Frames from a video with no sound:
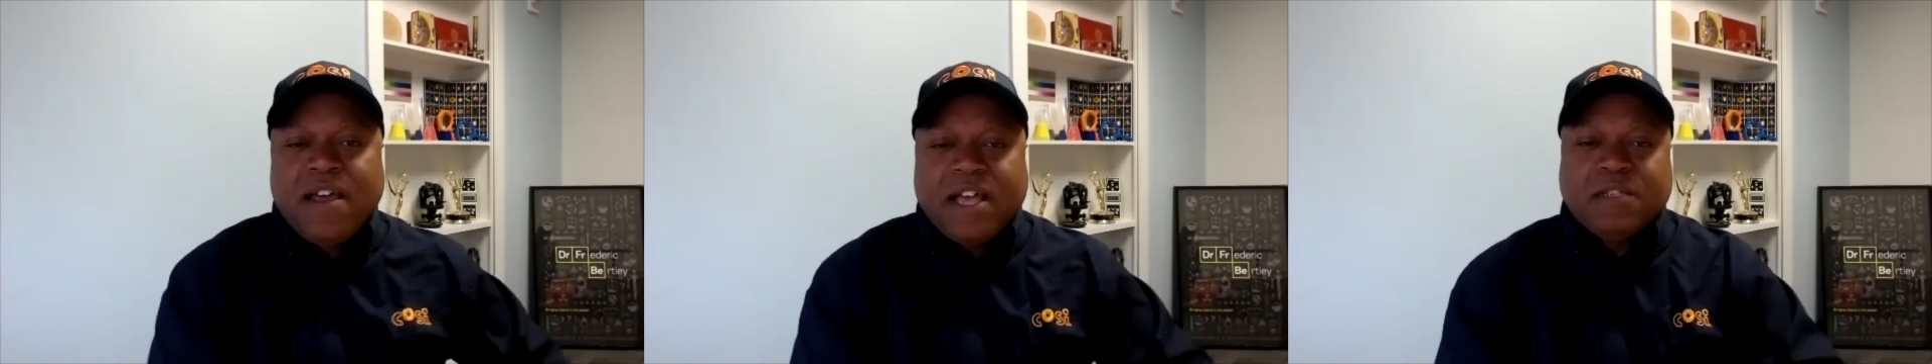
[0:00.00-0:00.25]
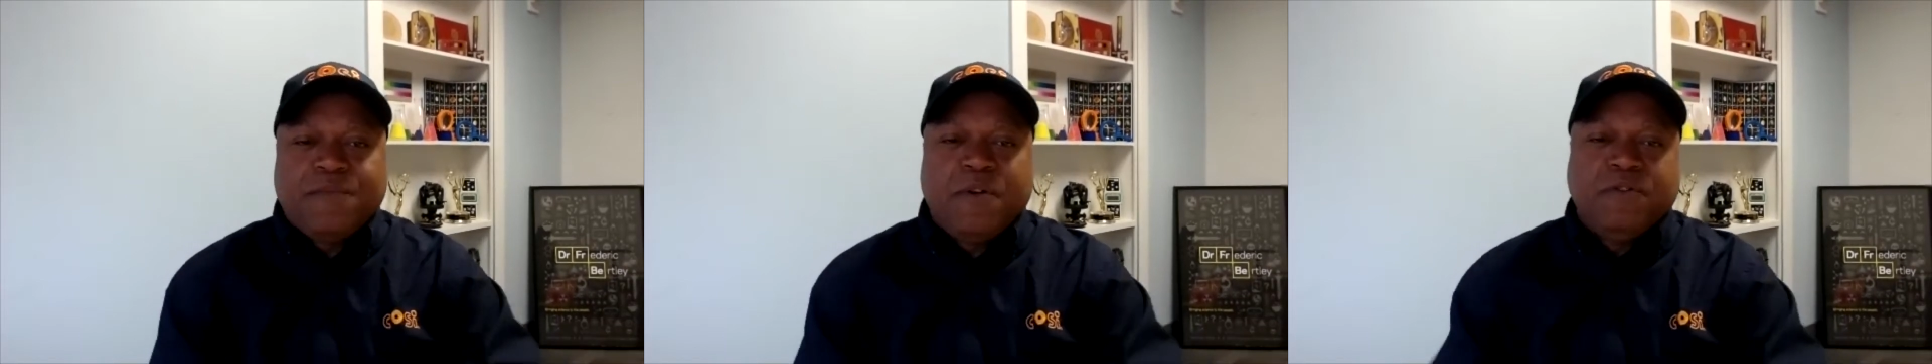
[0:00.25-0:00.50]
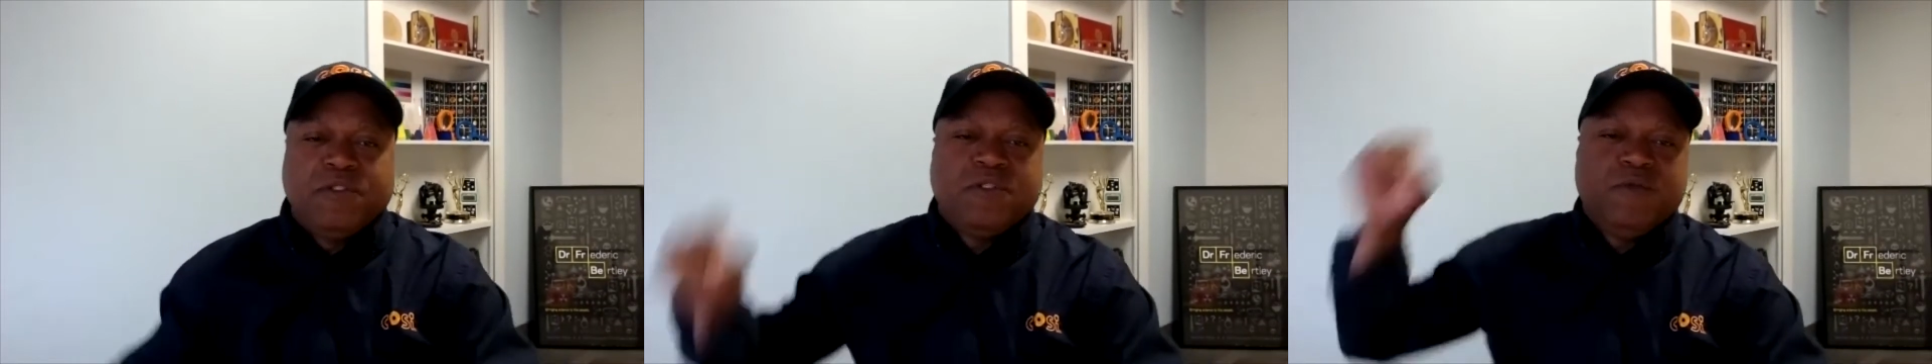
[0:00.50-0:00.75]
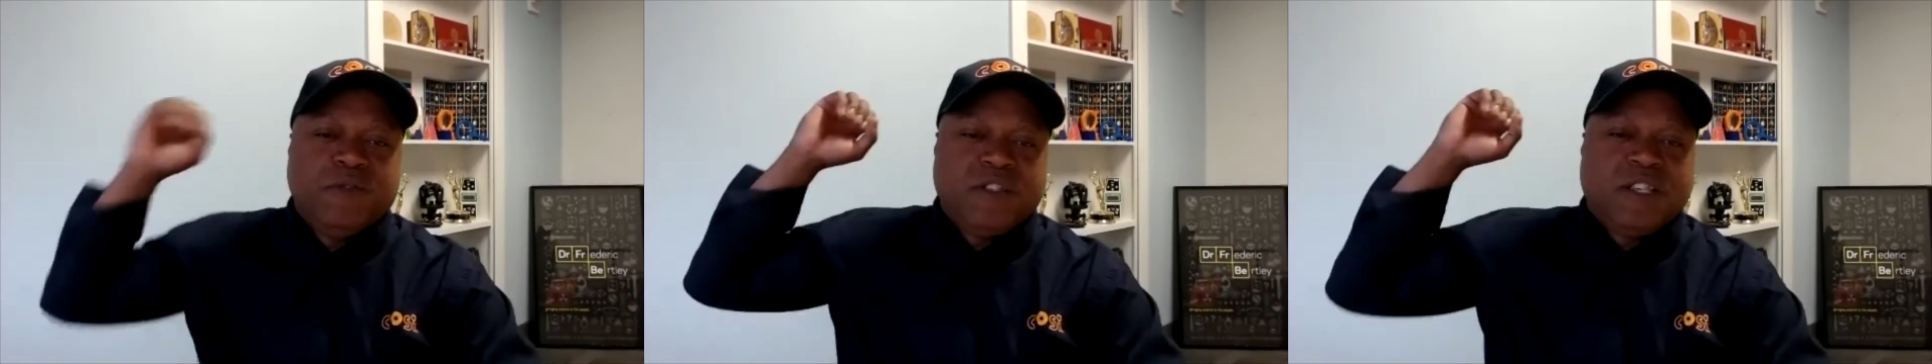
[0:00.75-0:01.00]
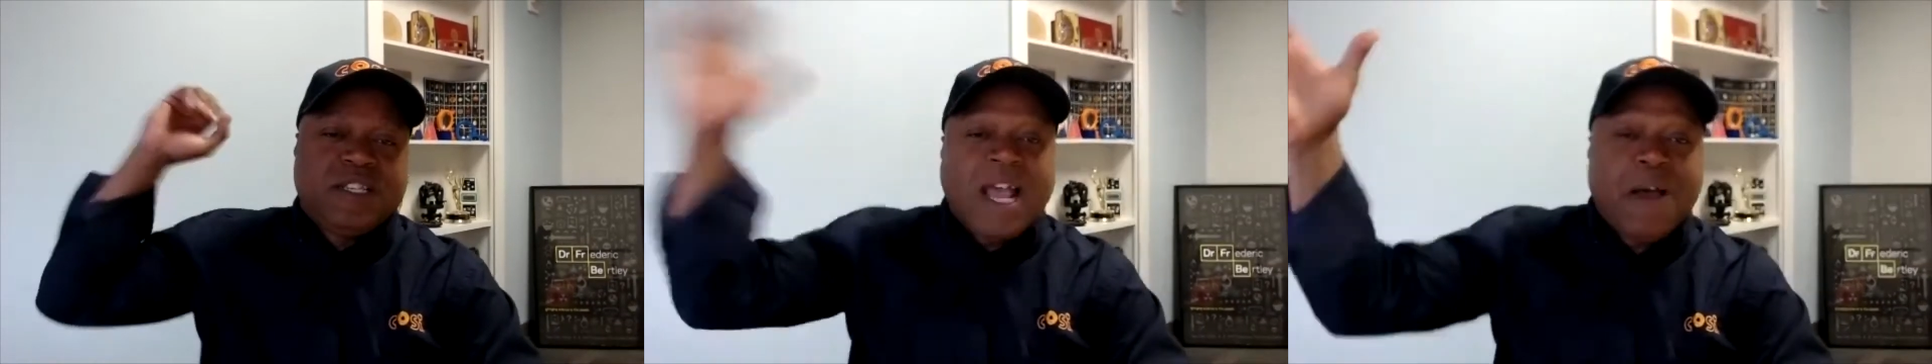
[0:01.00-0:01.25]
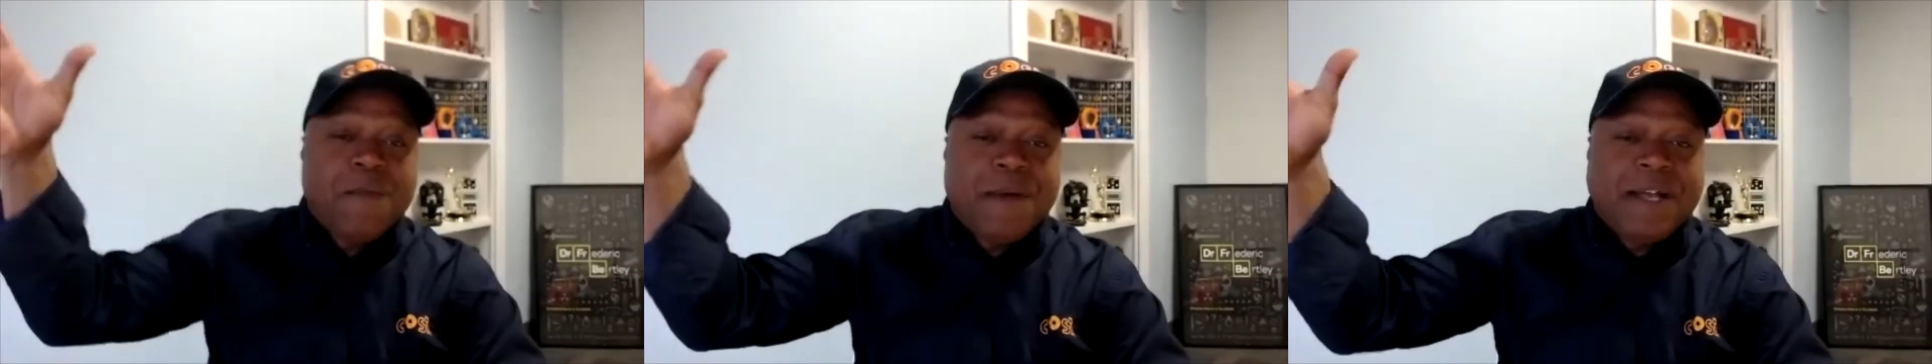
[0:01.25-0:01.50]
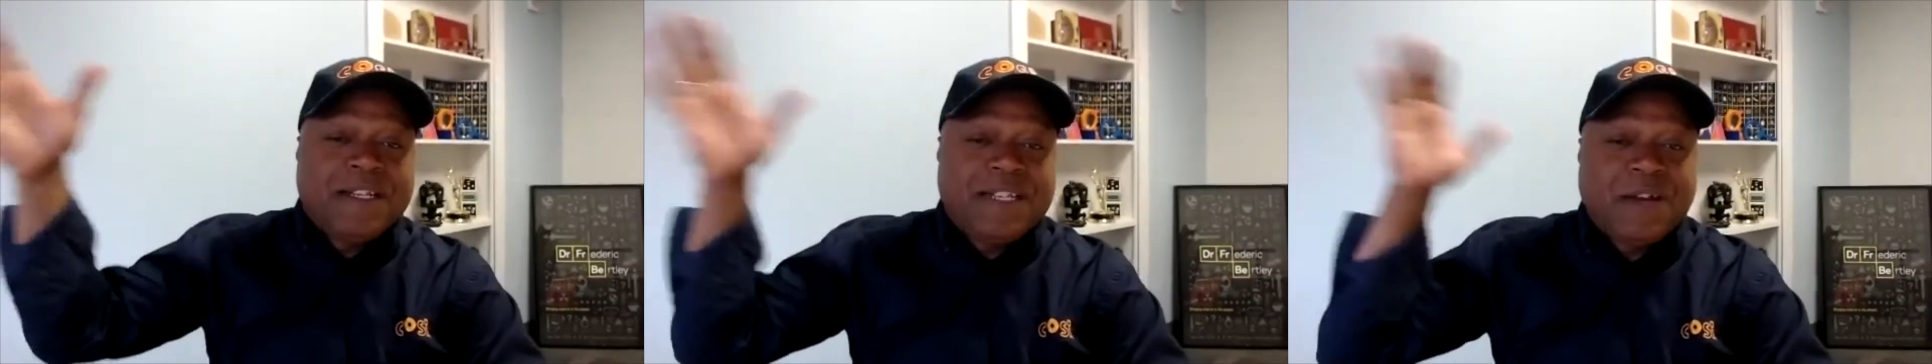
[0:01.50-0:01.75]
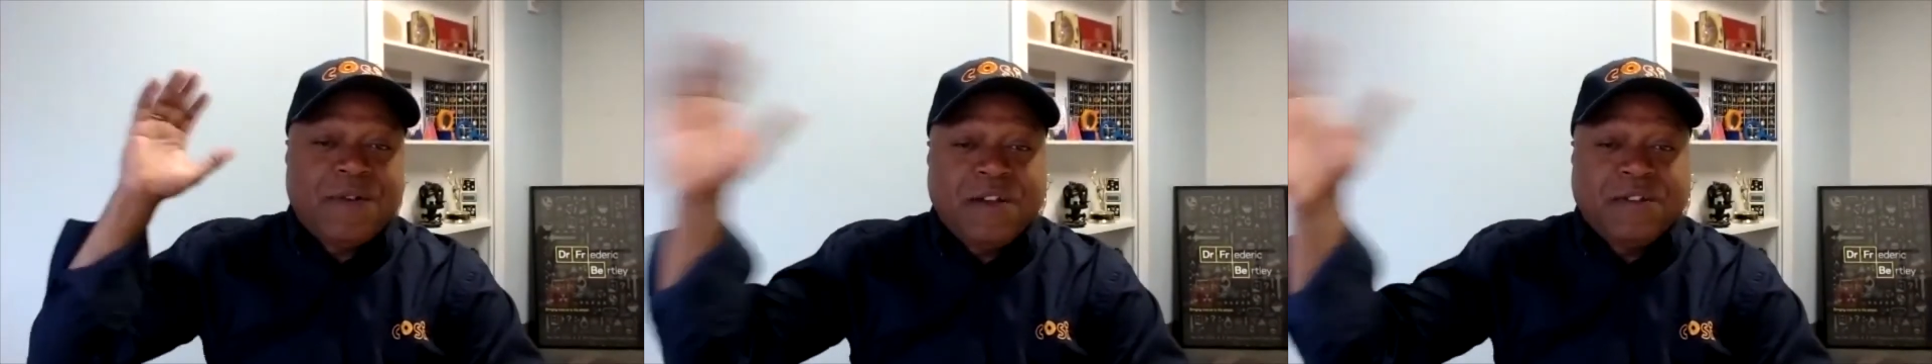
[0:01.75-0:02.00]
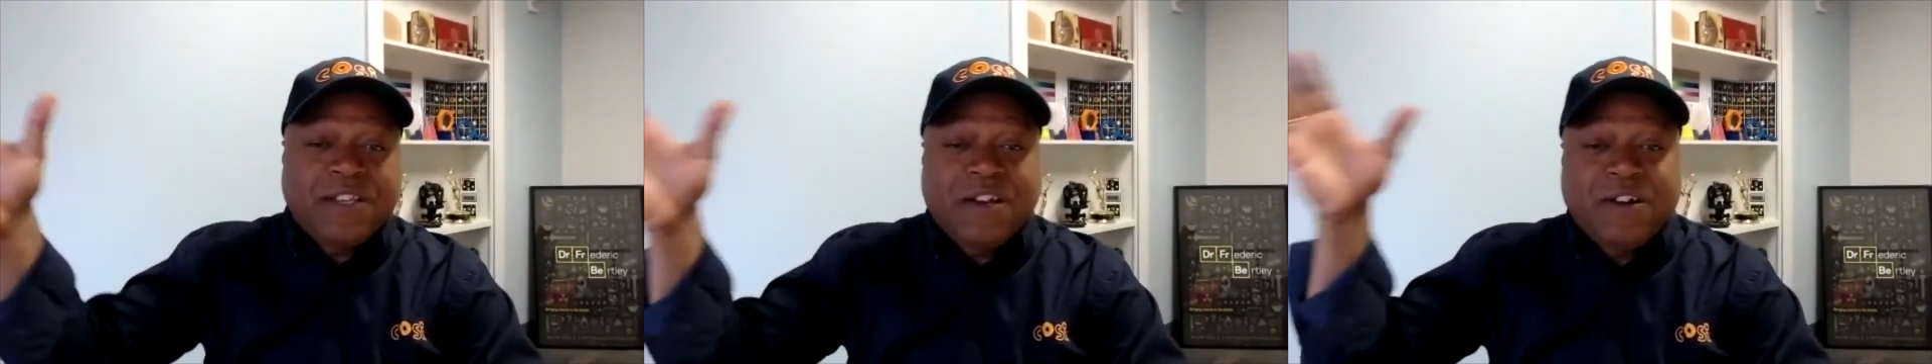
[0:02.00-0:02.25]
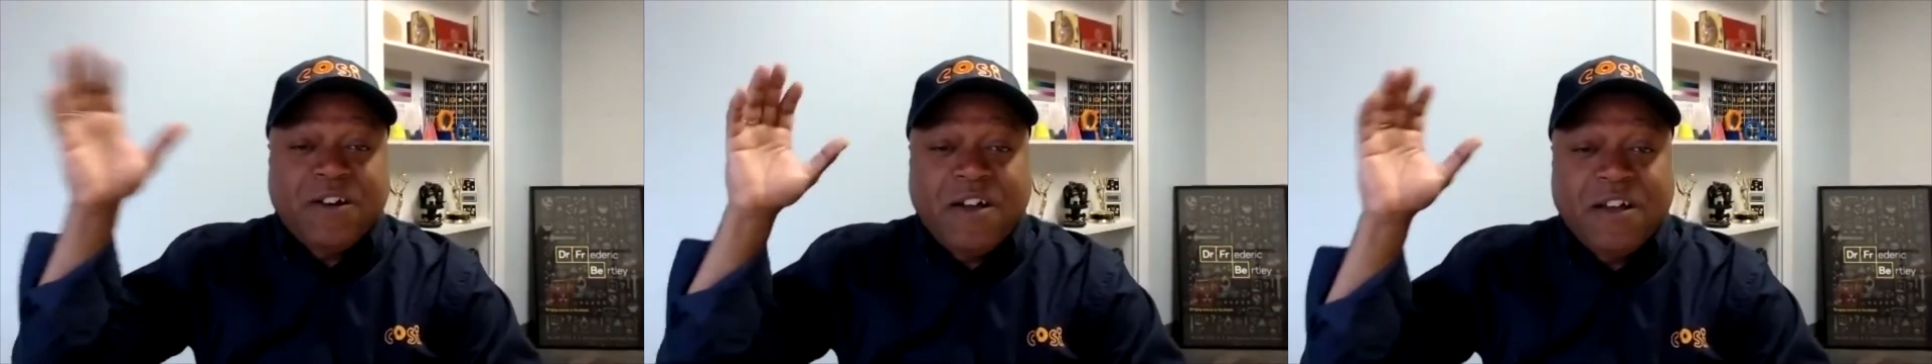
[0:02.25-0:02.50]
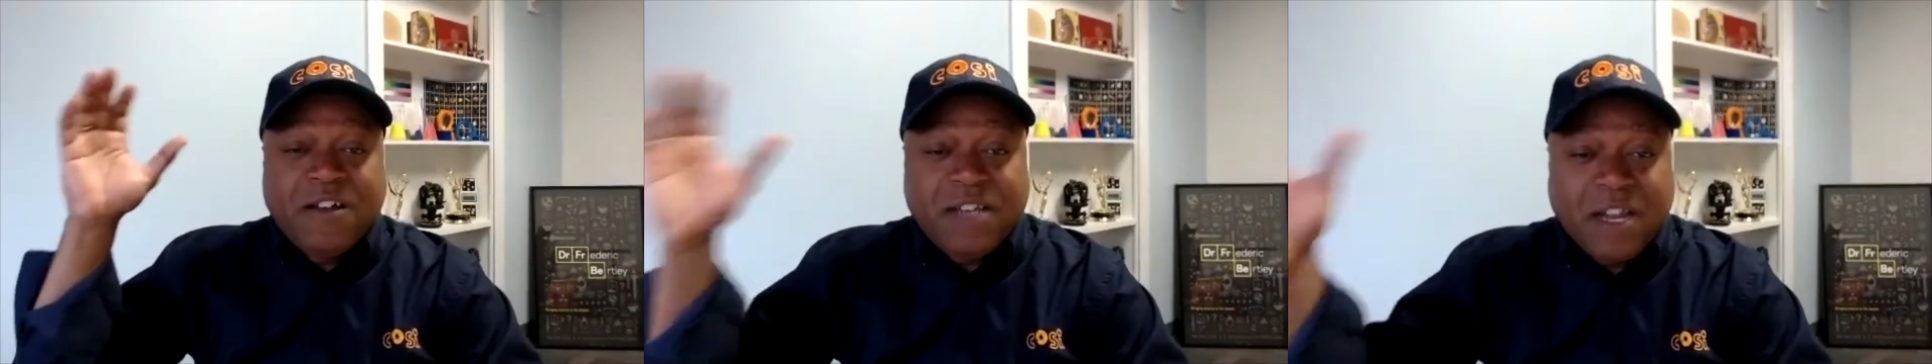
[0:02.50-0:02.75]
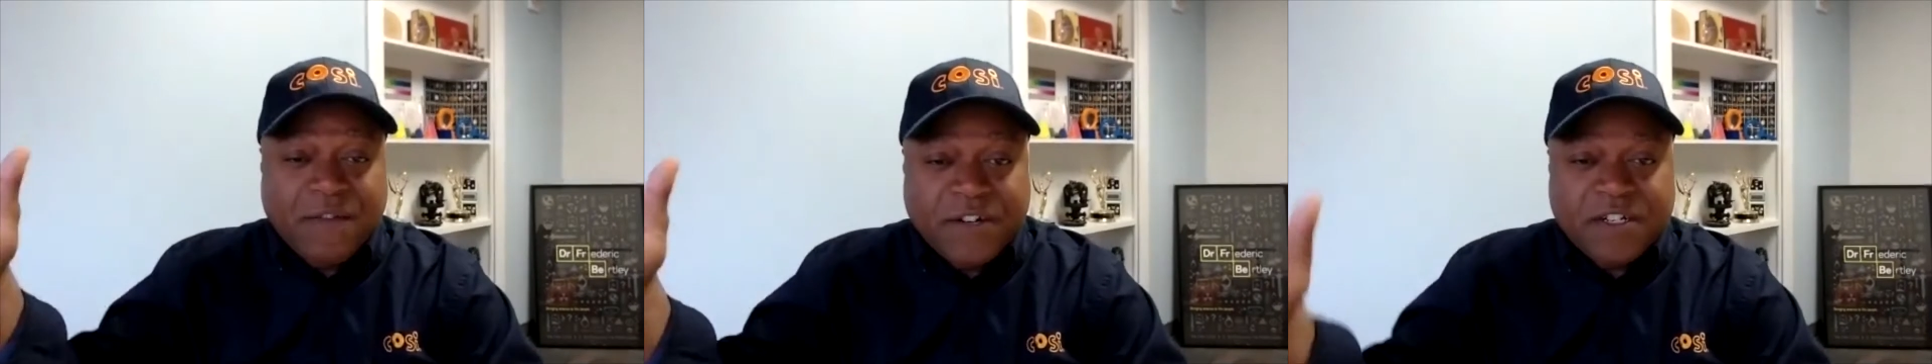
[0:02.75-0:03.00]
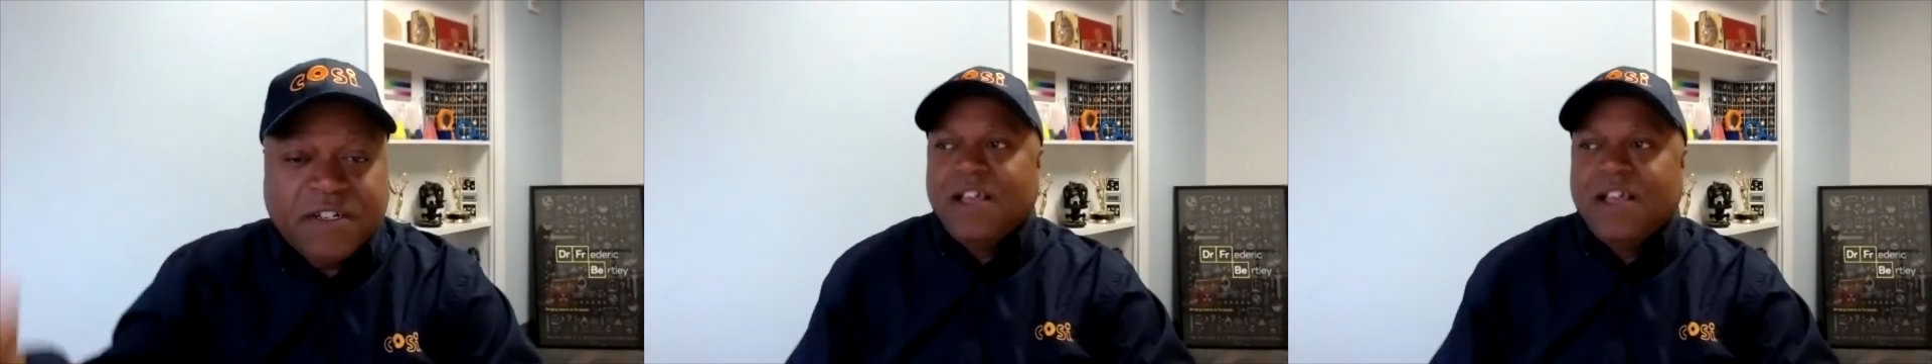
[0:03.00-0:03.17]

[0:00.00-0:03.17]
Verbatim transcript: as opposed to the sound bites that were out there on television.